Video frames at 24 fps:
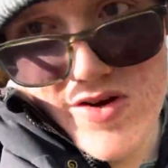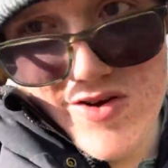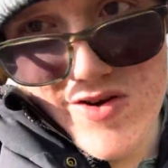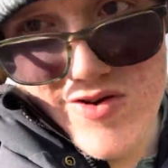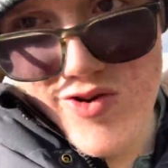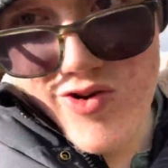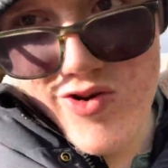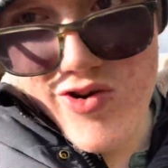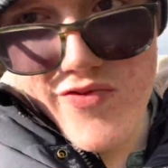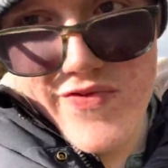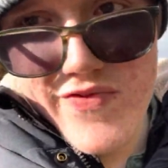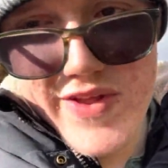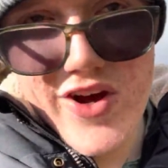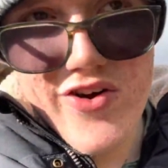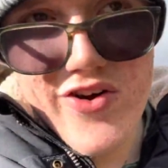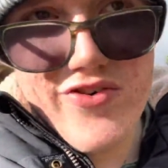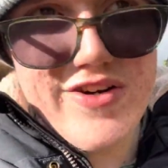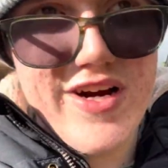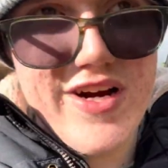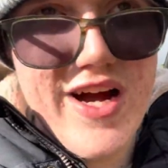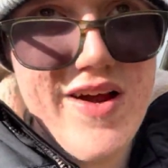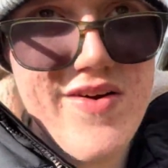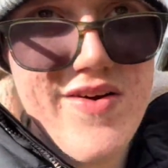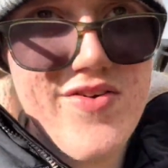or the odd
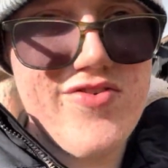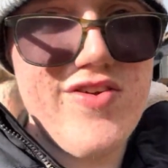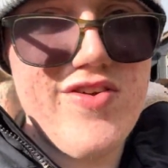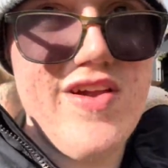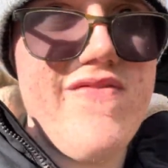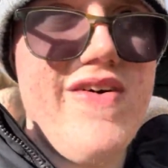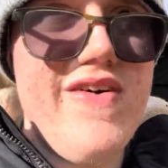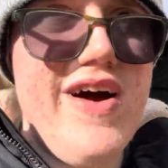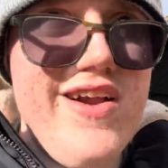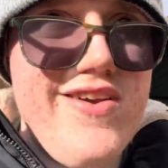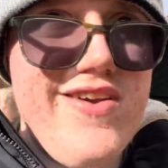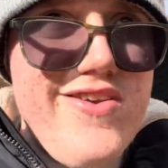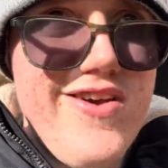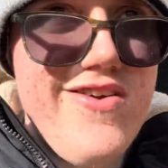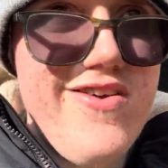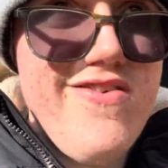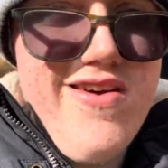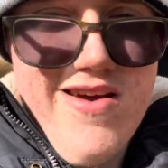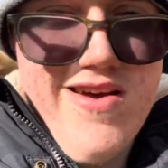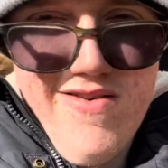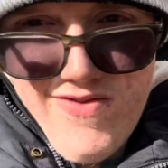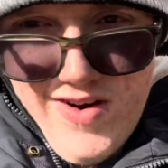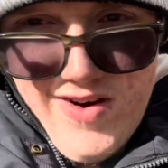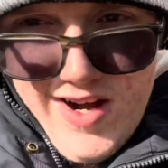live stream that I do.
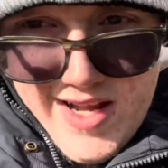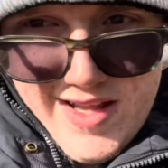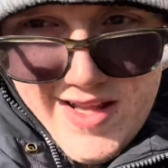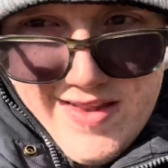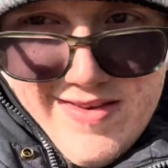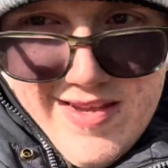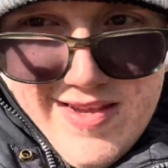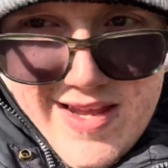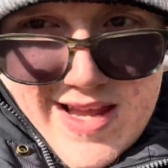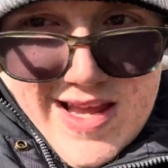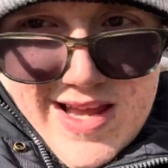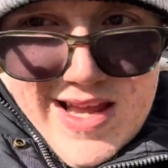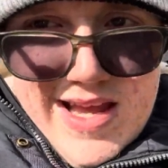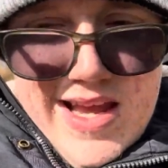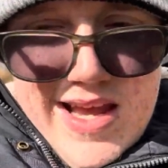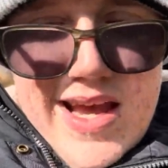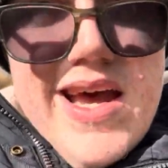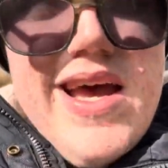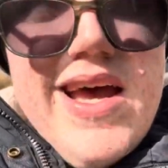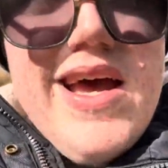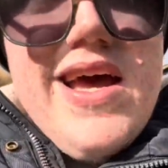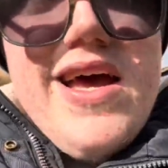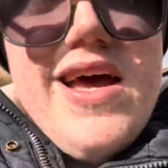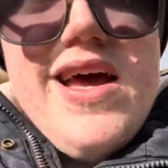Right,
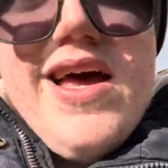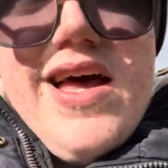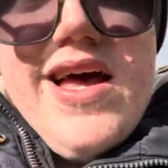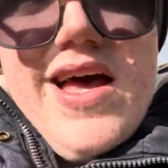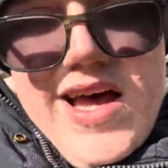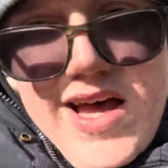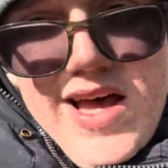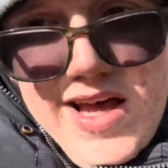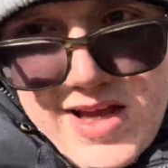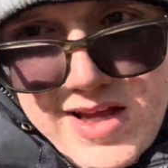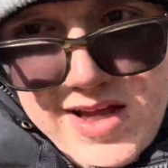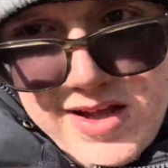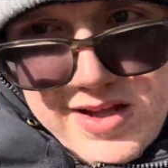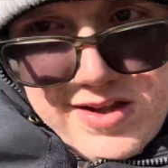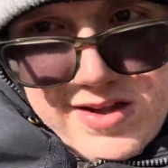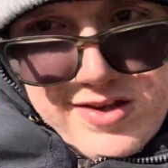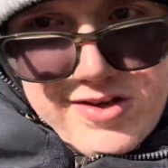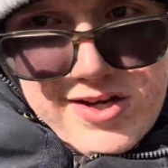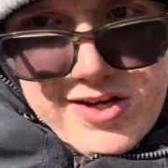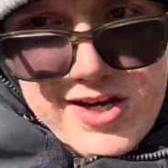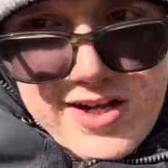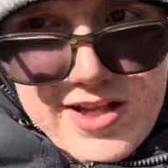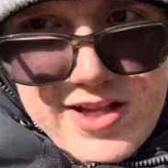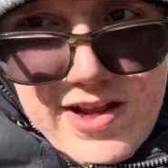
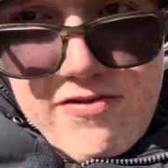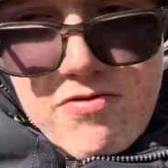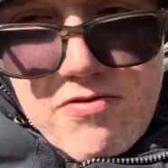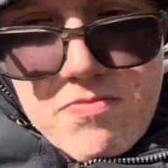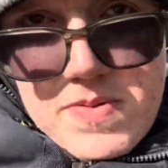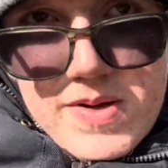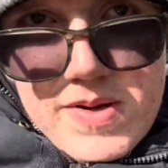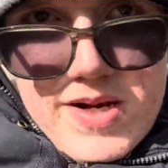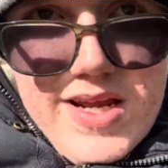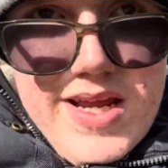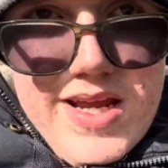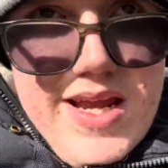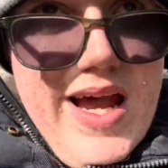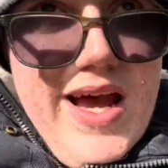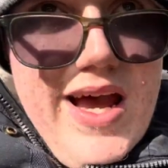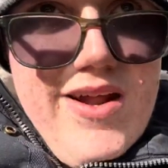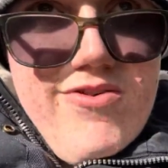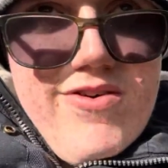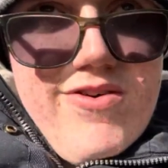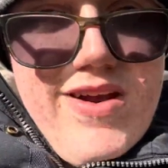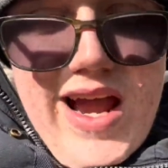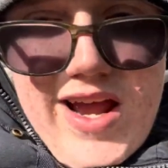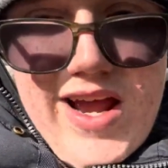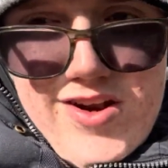Cheers, everybody, and
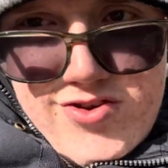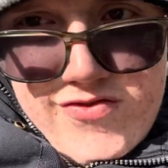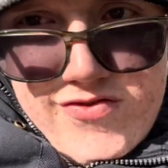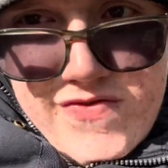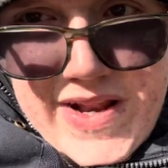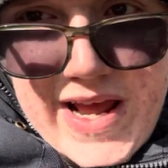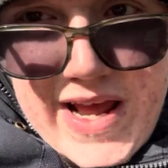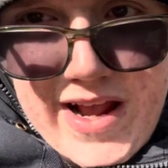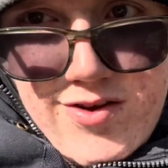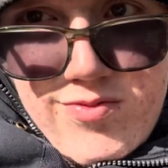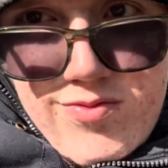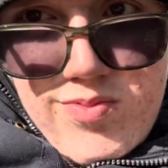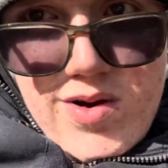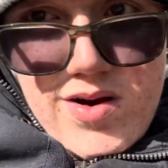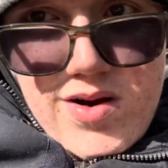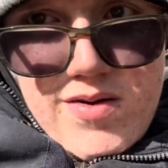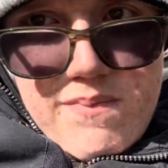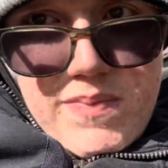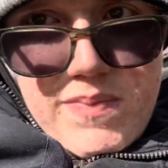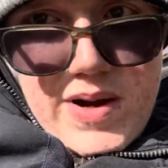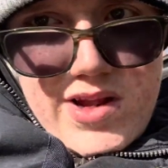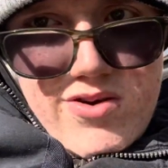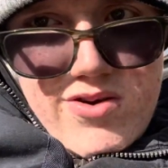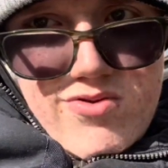I'll catch you in the next one.
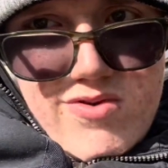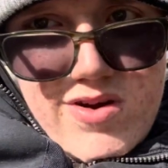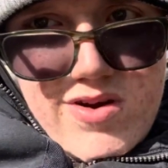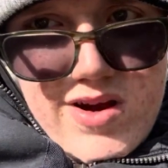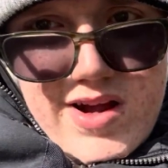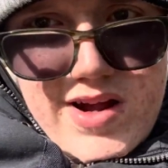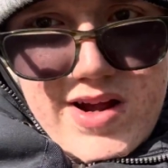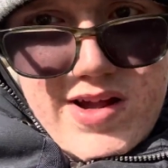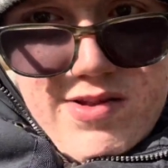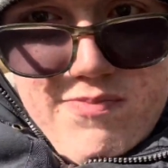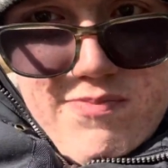Bye, all guys.